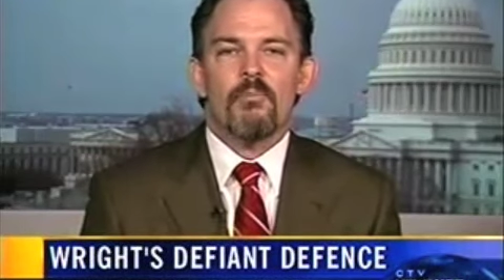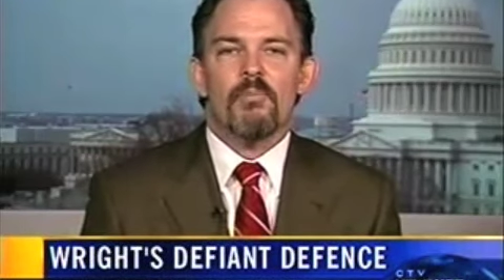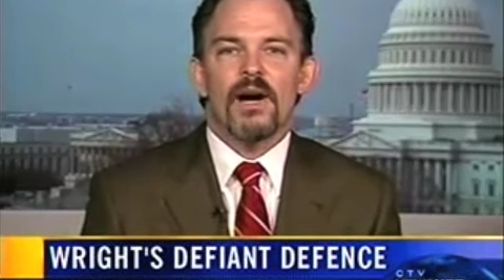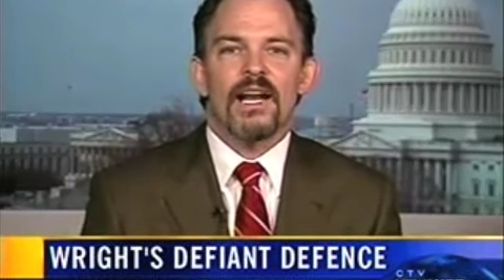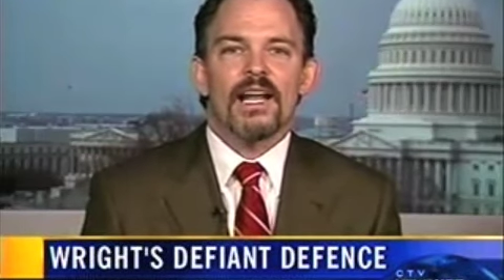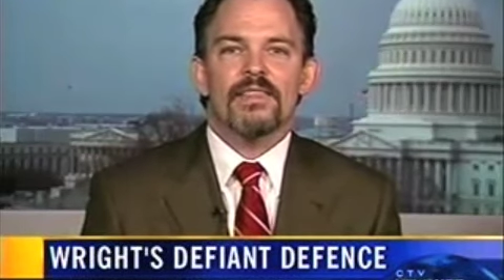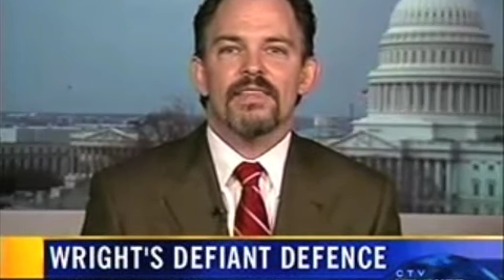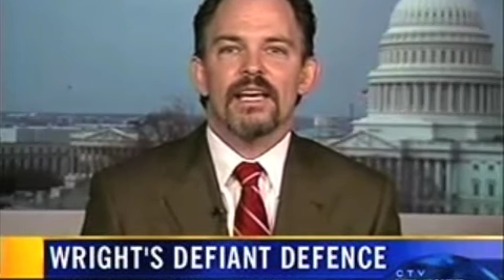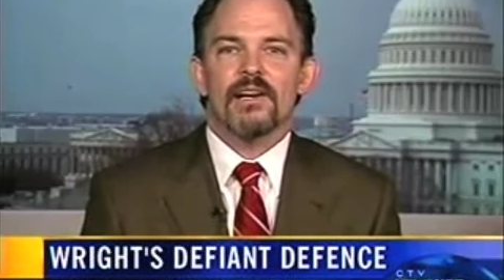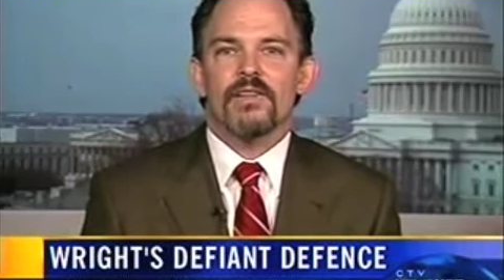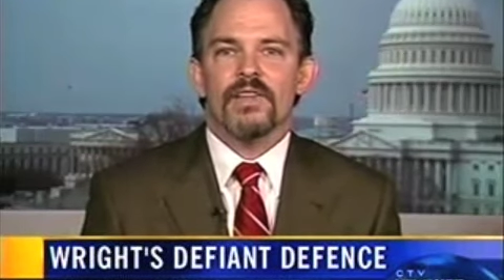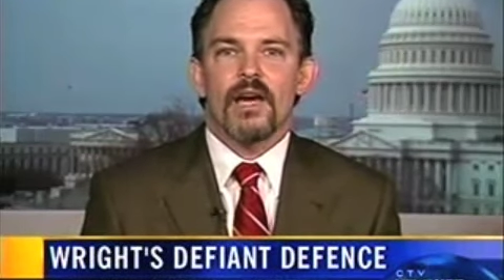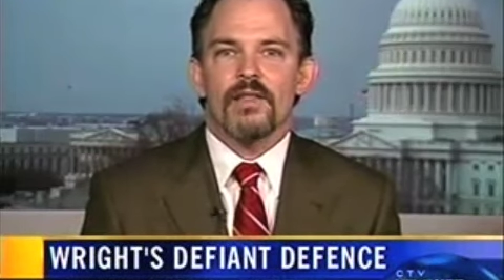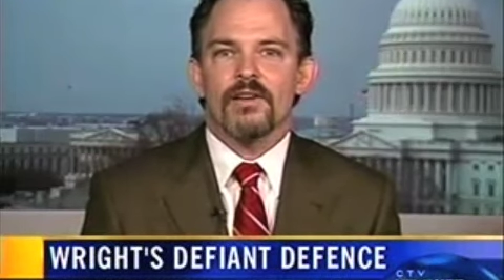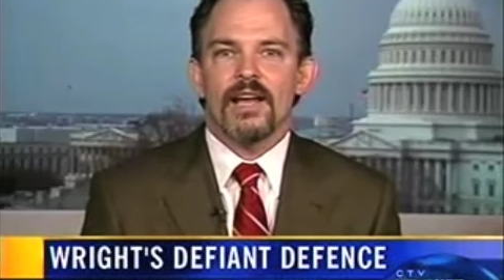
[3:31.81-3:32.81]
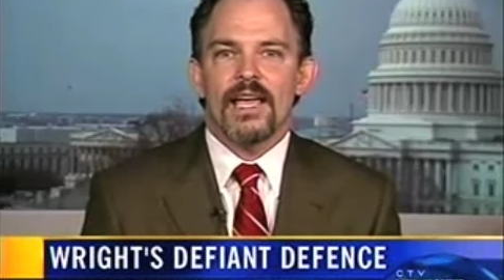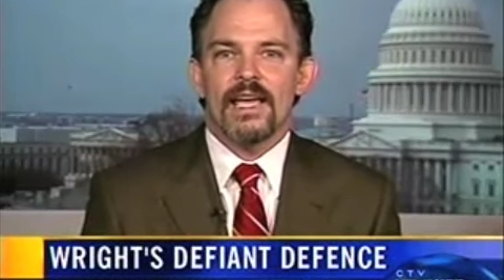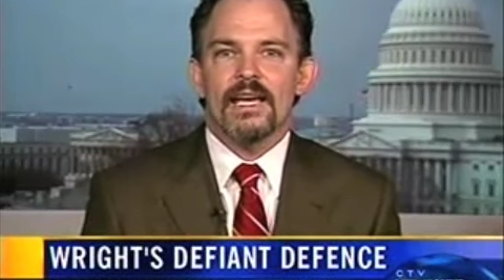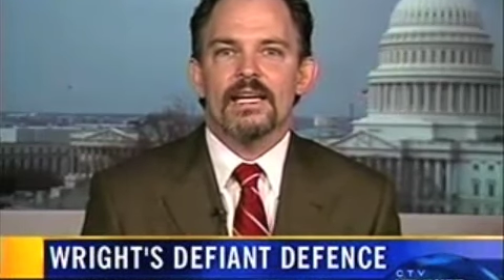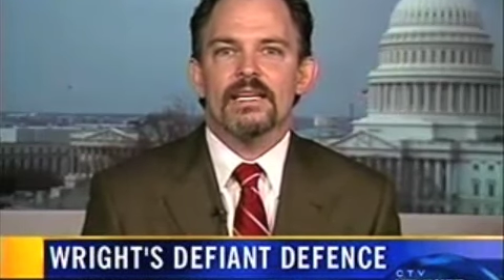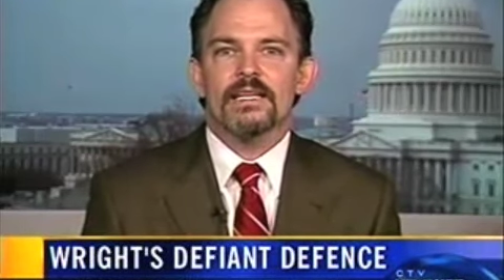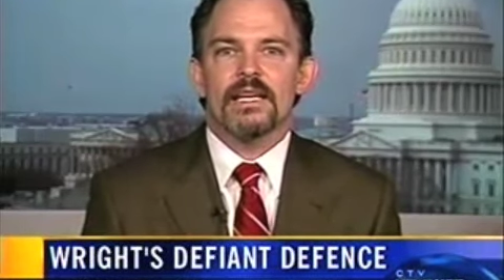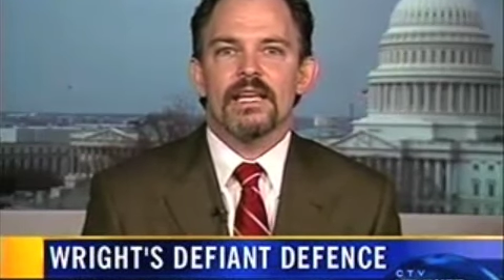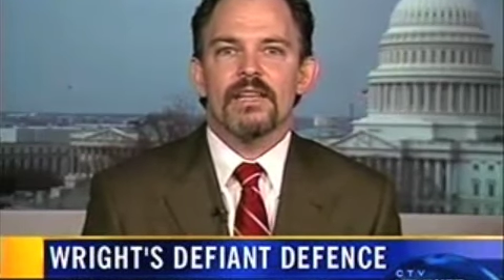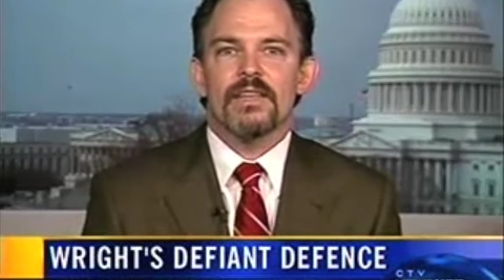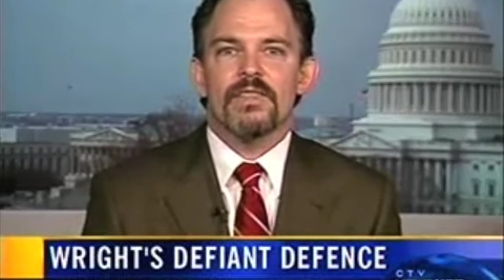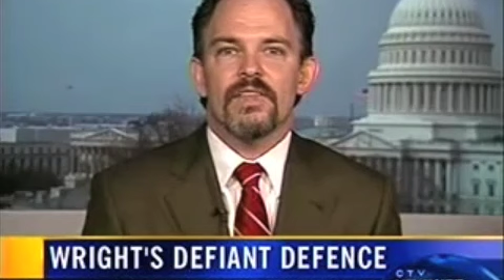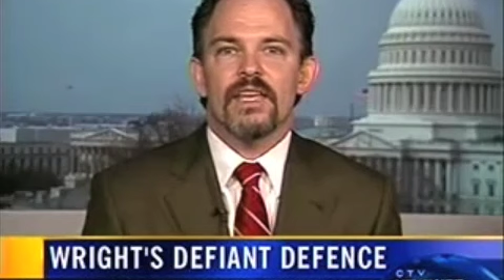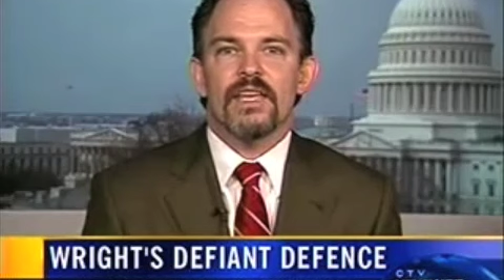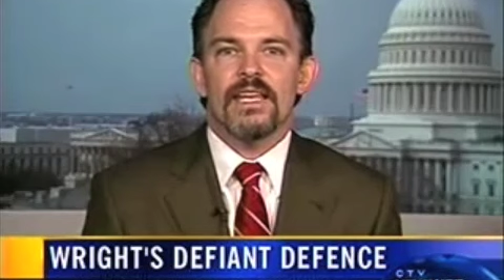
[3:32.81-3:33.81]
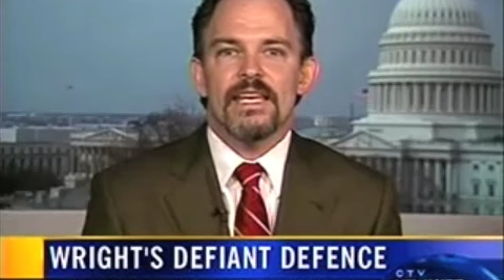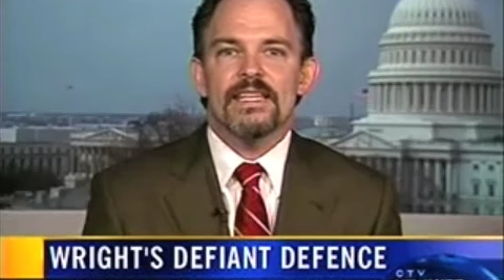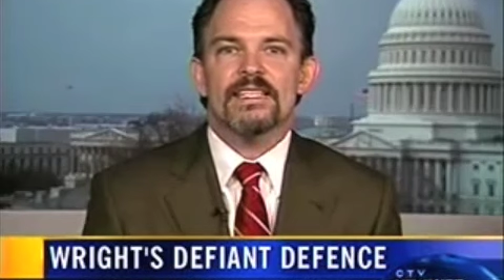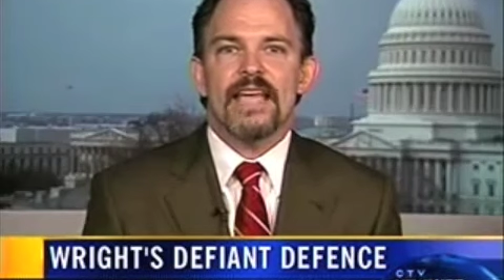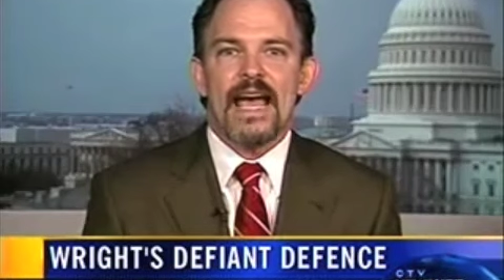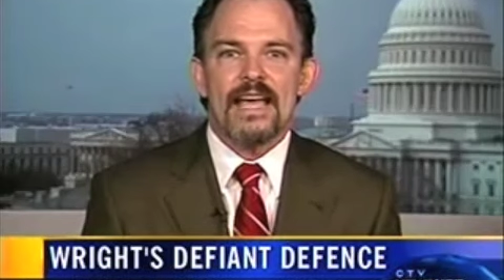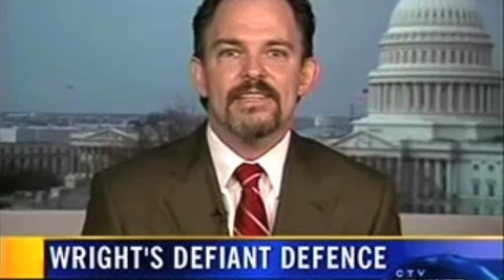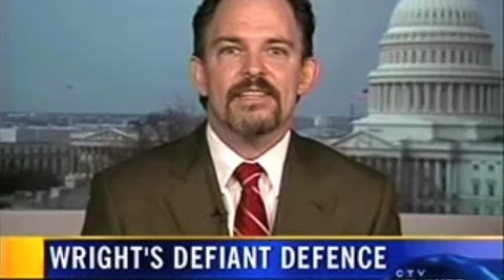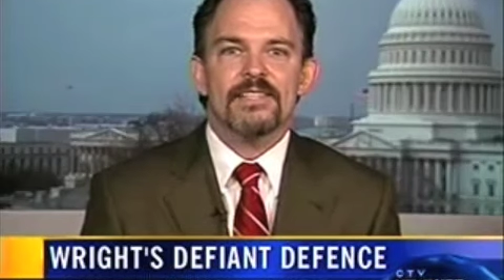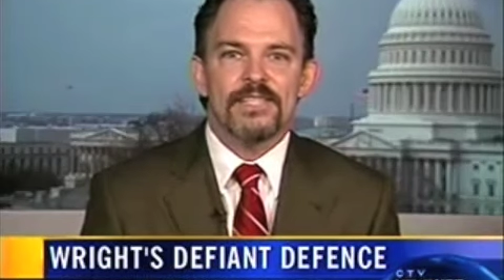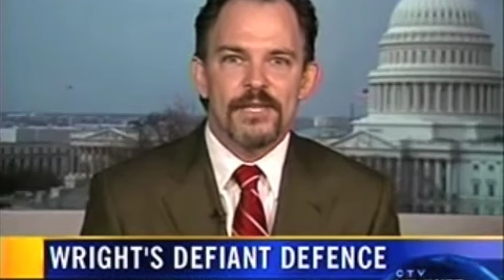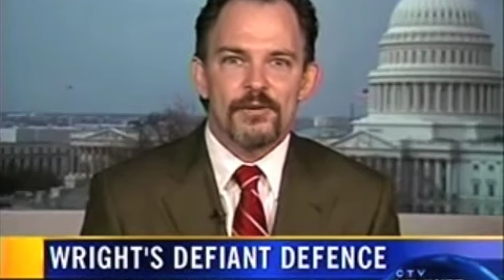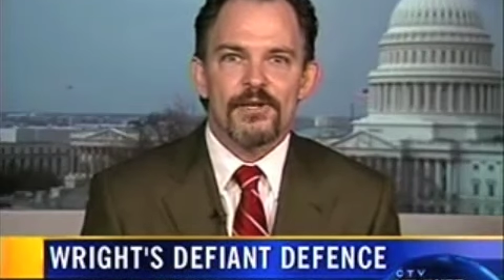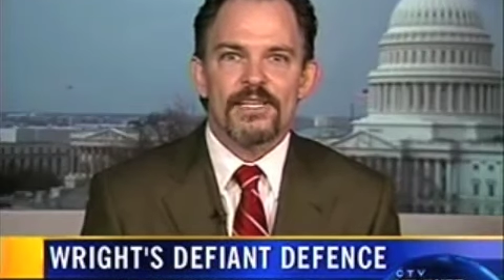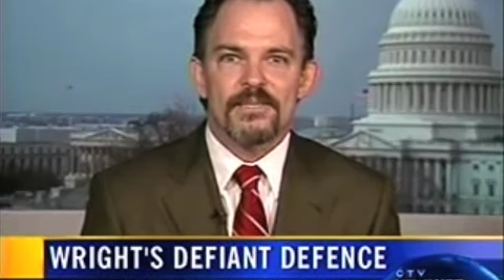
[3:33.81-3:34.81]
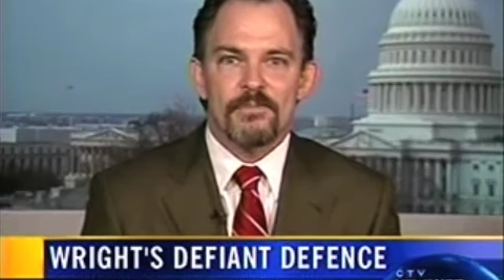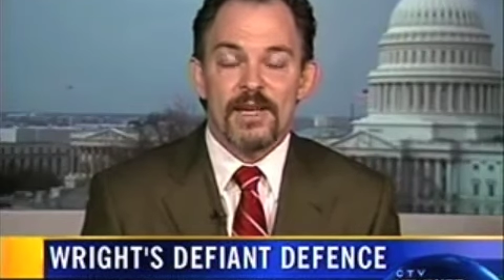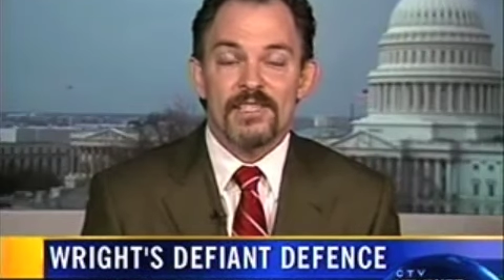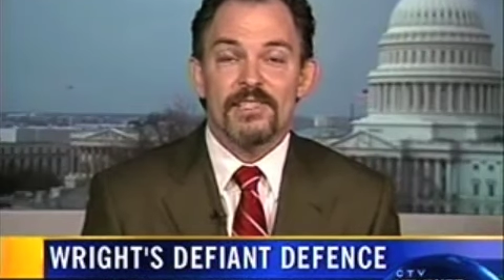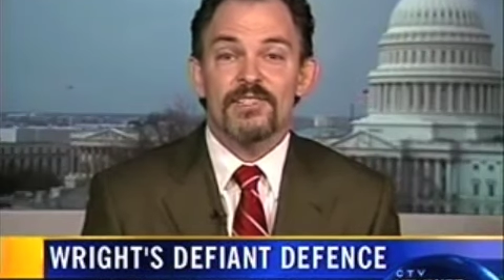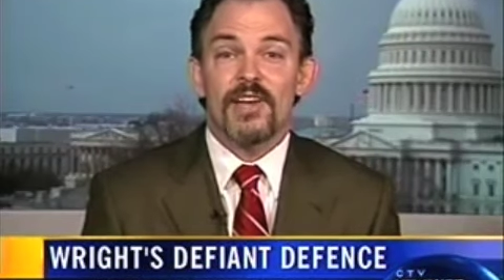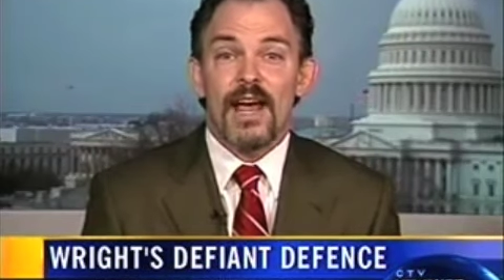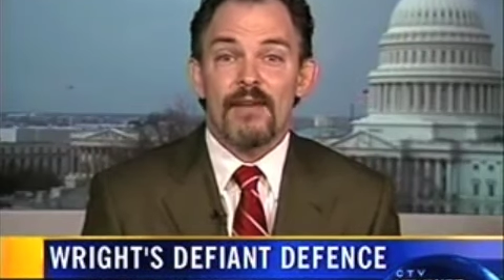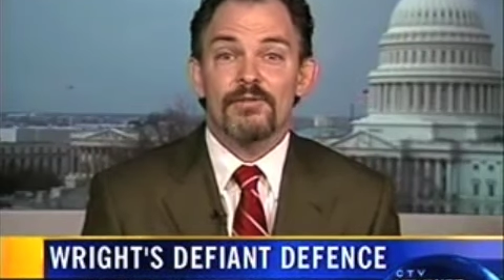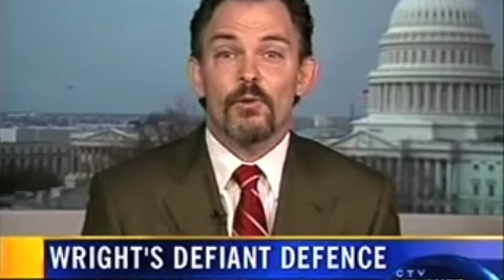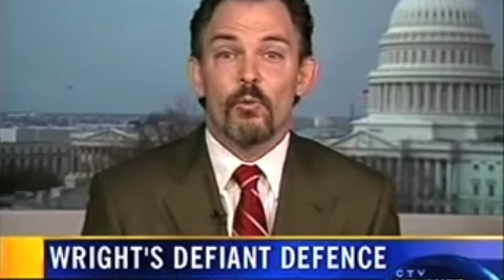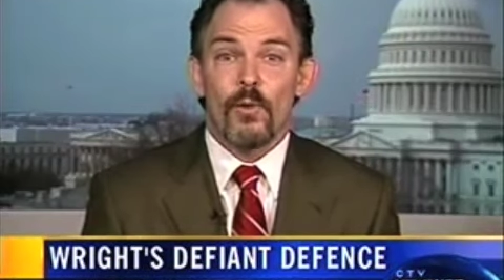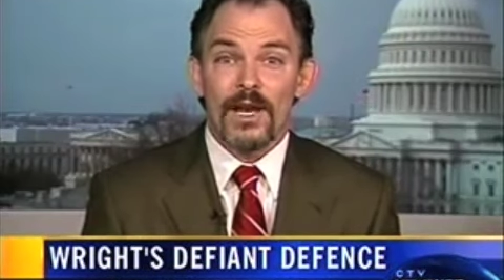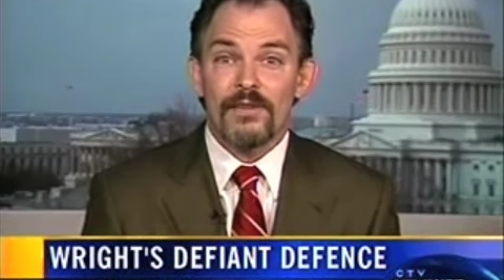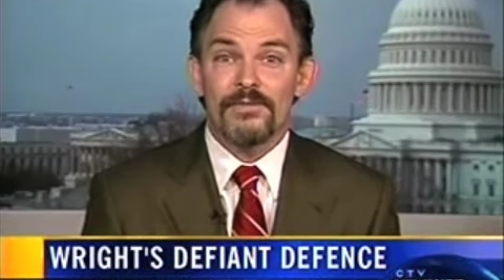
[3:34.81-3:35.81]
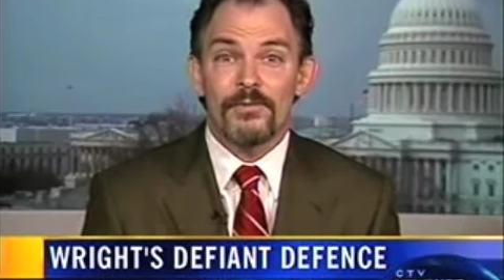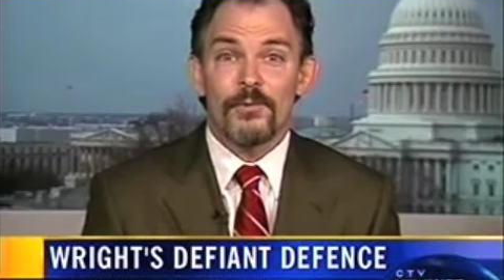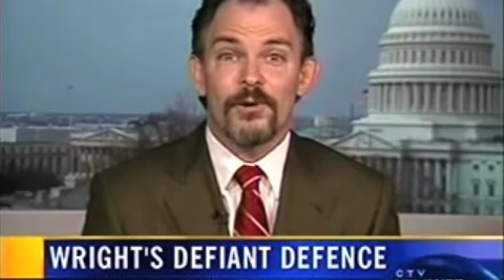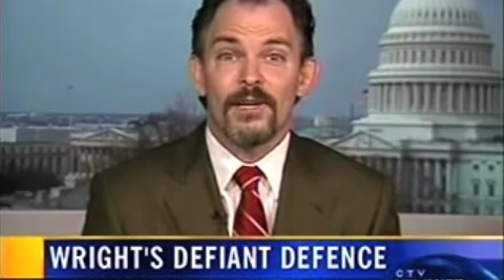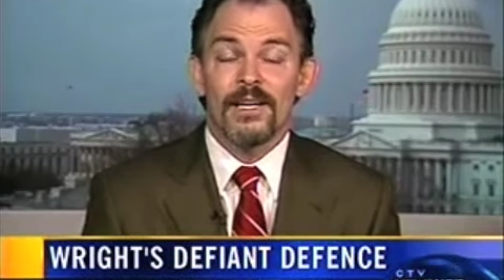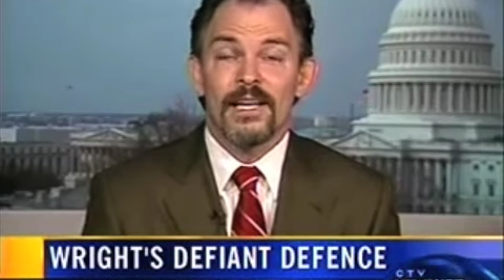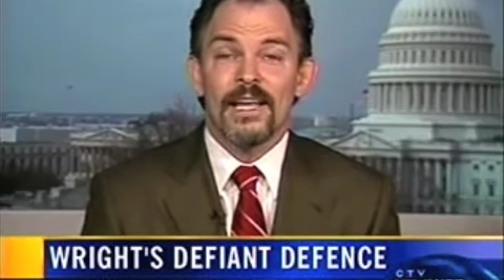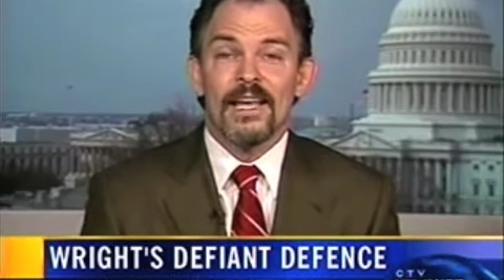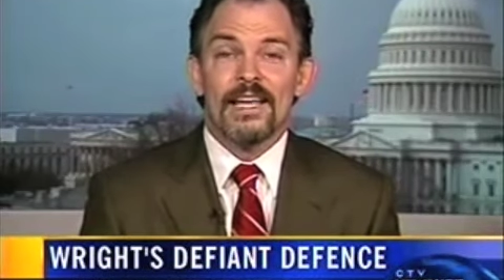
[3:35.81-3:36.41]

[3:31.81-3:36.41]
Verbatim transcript: But I think on the other hand, he has a serious message you have to wait for.